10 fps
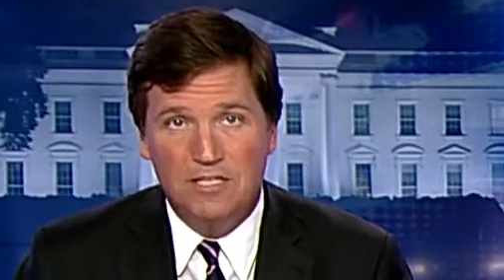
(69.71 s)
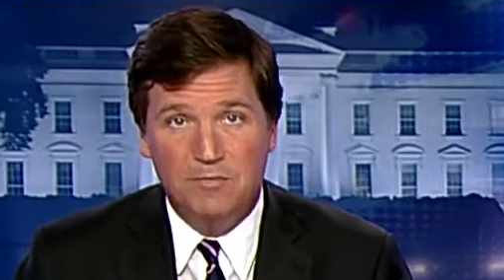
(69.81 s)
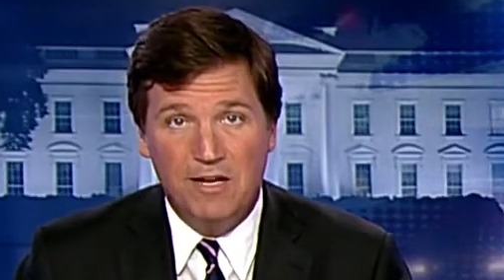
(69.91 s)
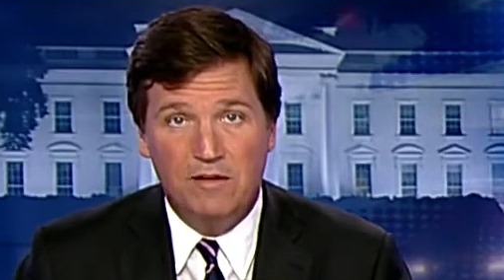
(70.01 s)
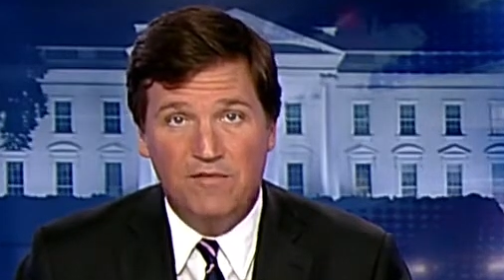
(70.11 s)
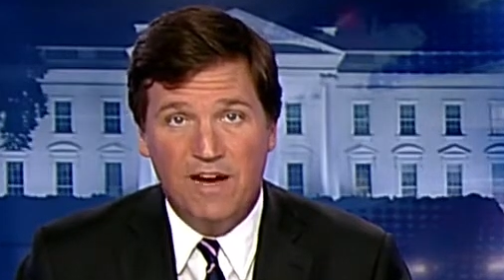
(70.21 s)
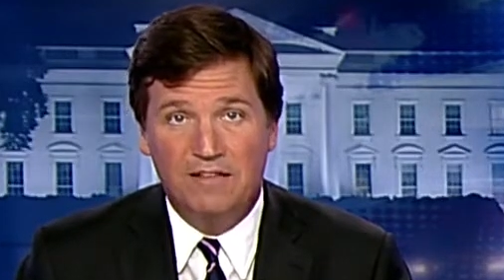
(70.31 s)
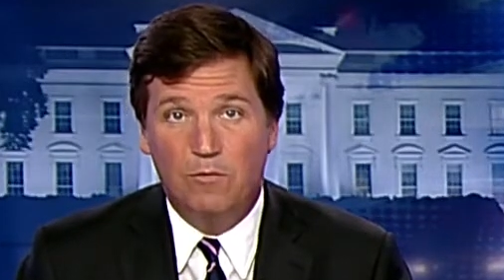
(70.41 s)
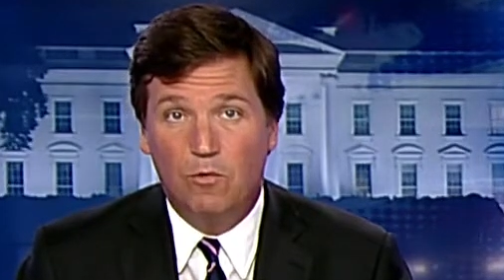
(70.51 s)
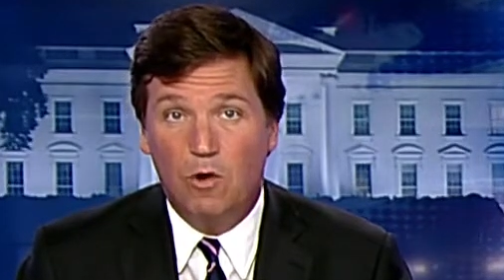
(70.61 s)
despite the
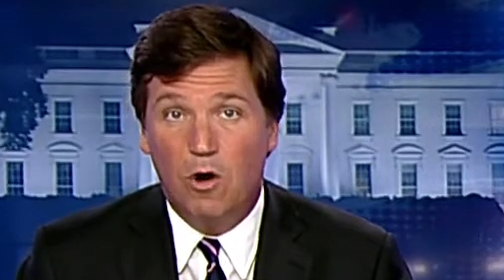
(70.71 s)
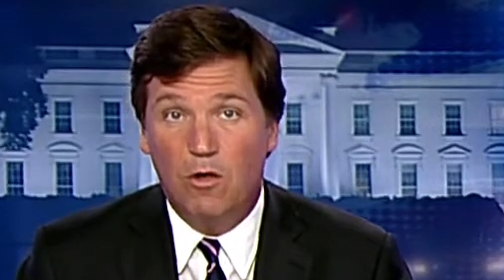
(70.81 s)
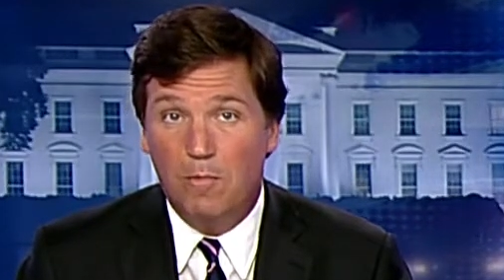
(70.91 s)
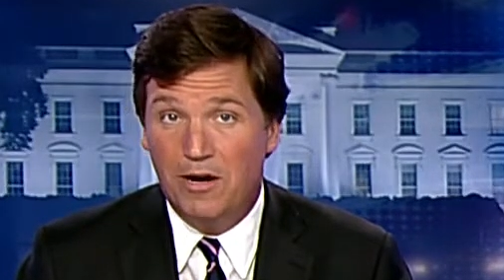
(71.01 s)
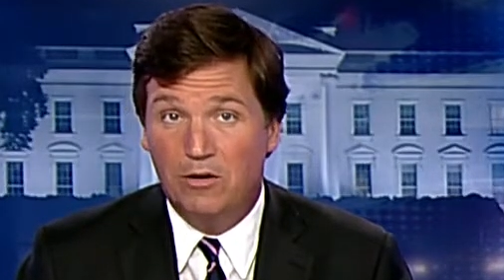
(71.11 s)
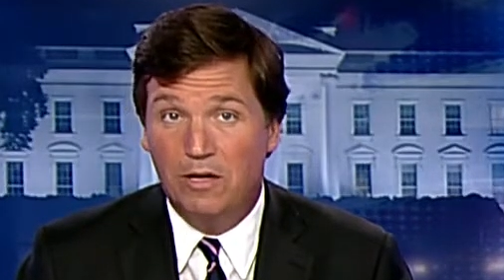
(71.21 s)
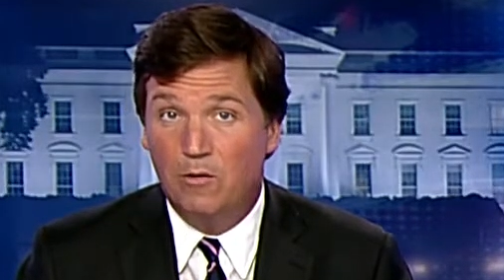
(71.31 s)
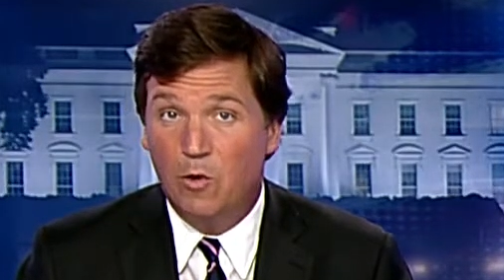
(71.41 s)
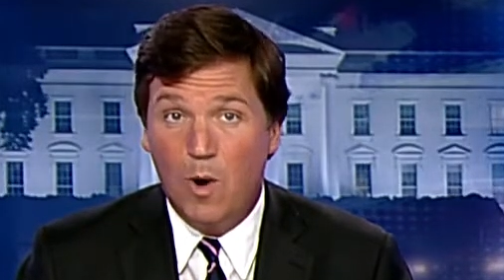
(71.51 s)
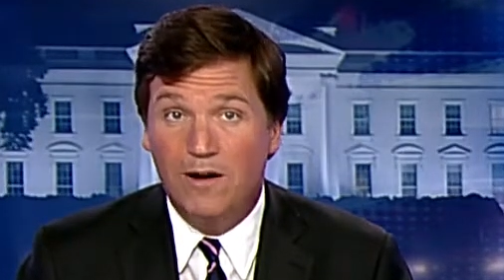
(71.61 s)
fact that we're all apparently
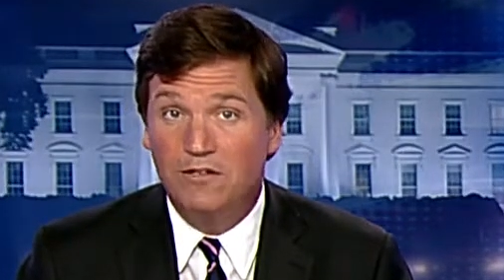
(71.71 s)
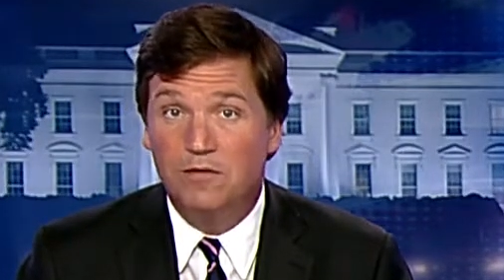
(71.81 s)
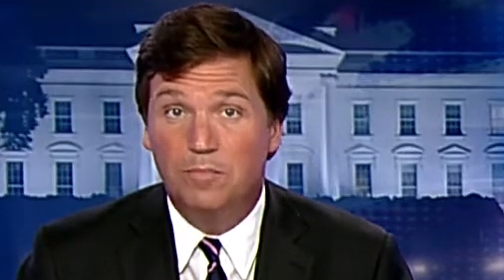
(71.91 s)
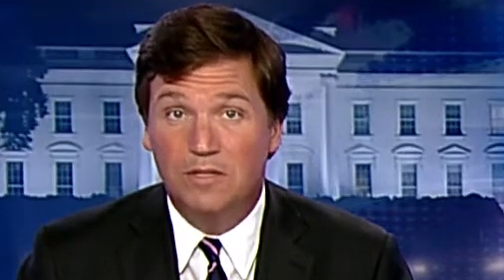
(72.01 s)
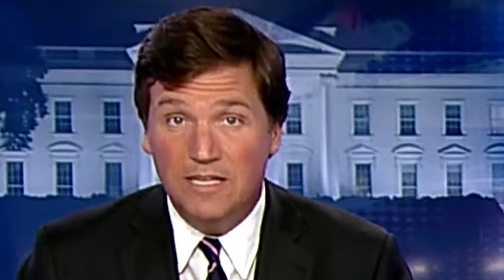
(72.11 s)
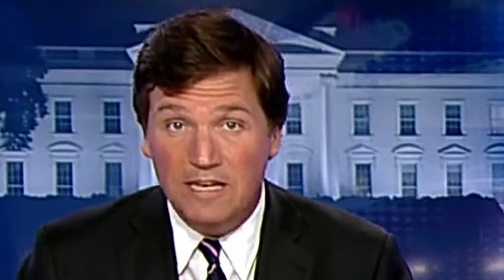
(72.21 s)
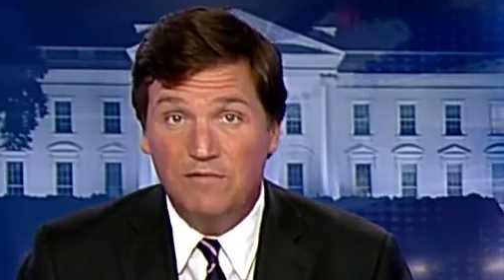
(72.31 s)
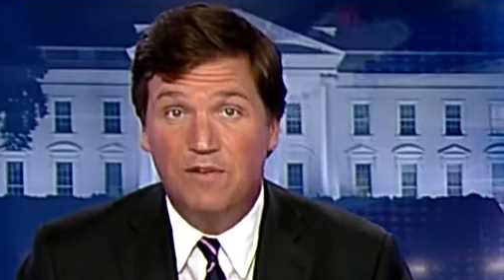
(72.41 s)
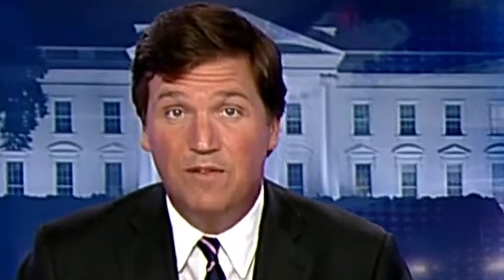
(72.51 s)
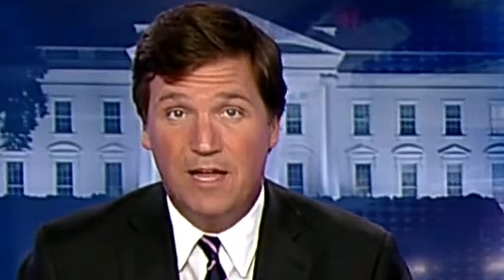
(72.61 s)
required to
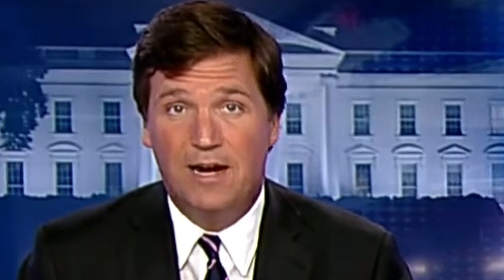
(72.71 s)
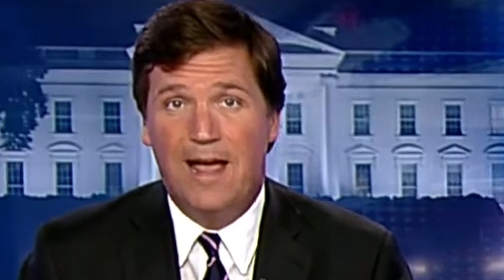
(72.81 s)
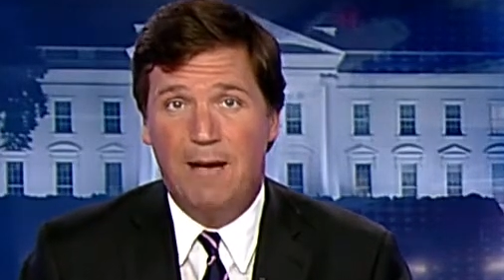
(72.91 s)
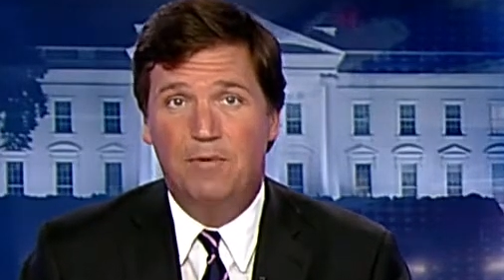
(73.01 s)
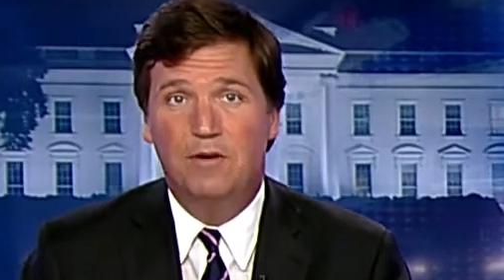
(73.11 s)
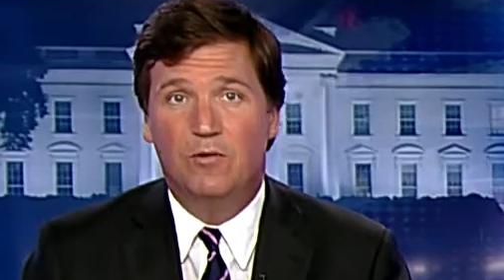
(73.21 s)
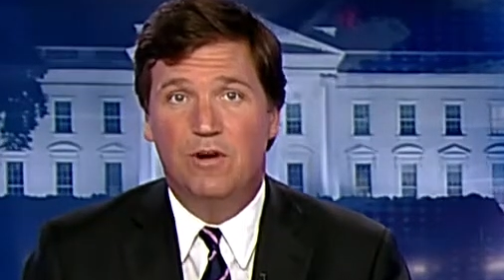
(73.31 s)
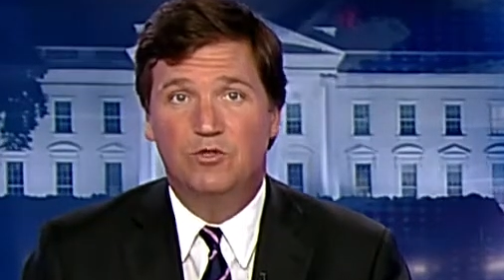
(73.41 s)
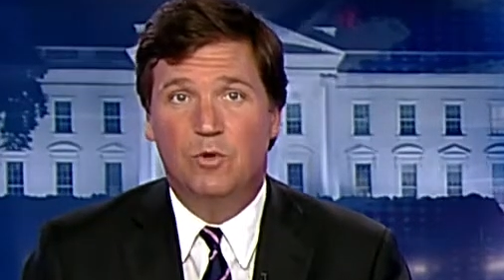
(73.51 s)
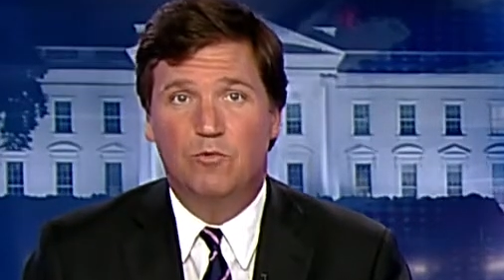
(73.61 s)
believe that it happened, or
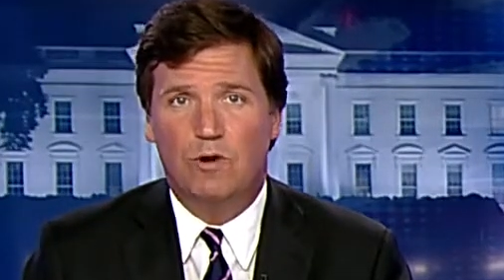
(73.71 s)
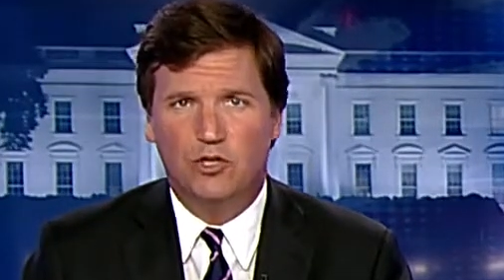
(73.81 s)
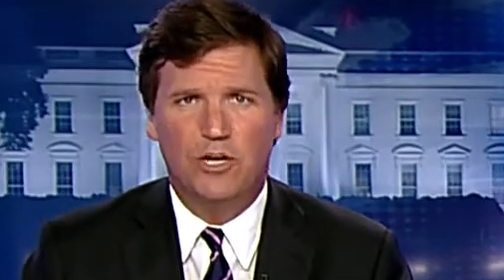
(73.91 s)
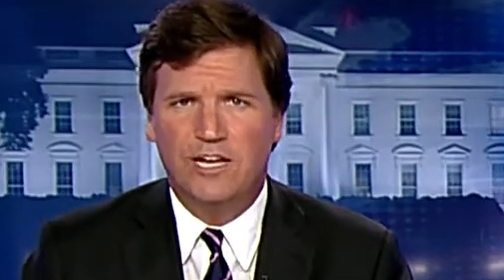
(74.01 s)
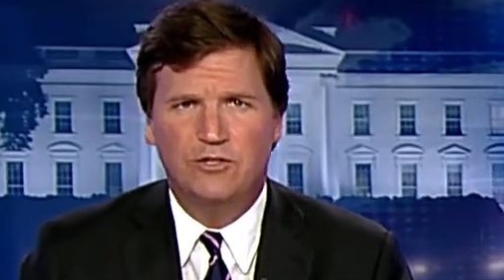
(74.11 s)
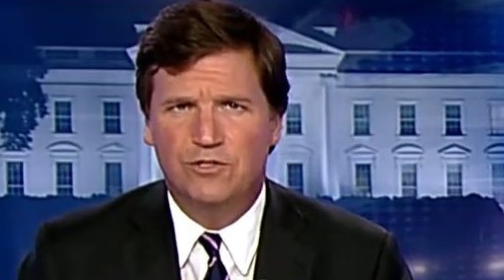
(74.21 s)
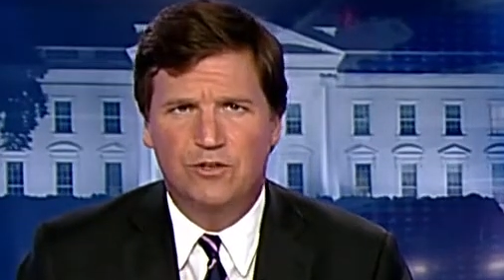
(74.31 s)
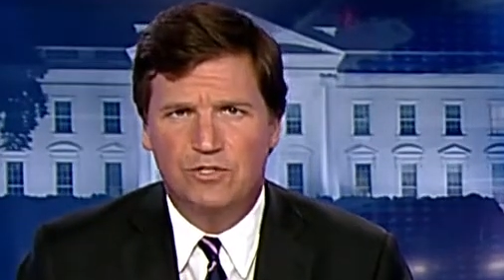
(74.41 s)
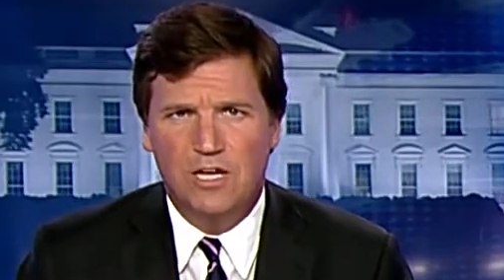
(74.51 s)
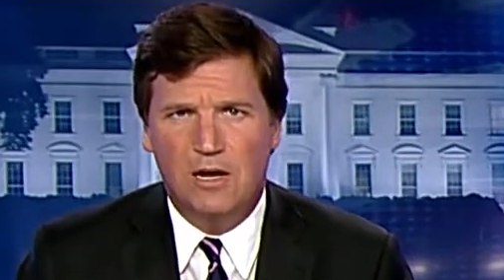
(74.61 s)
else we're Russian agents
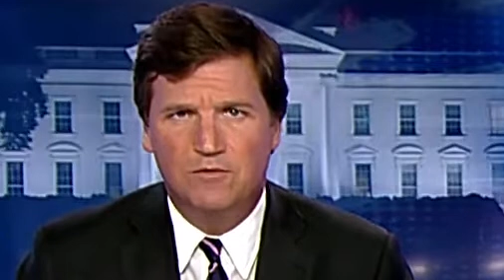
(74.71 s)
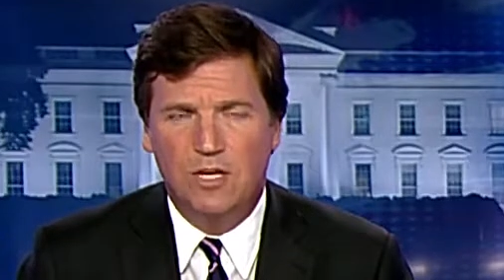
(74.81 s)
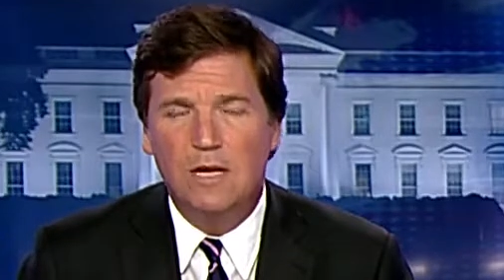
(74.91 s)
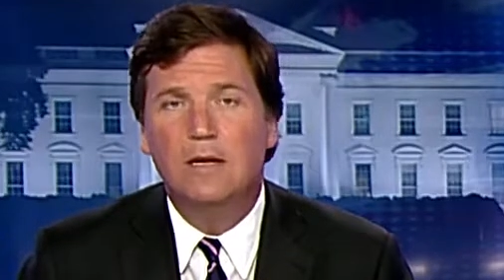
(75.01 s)
ourselves.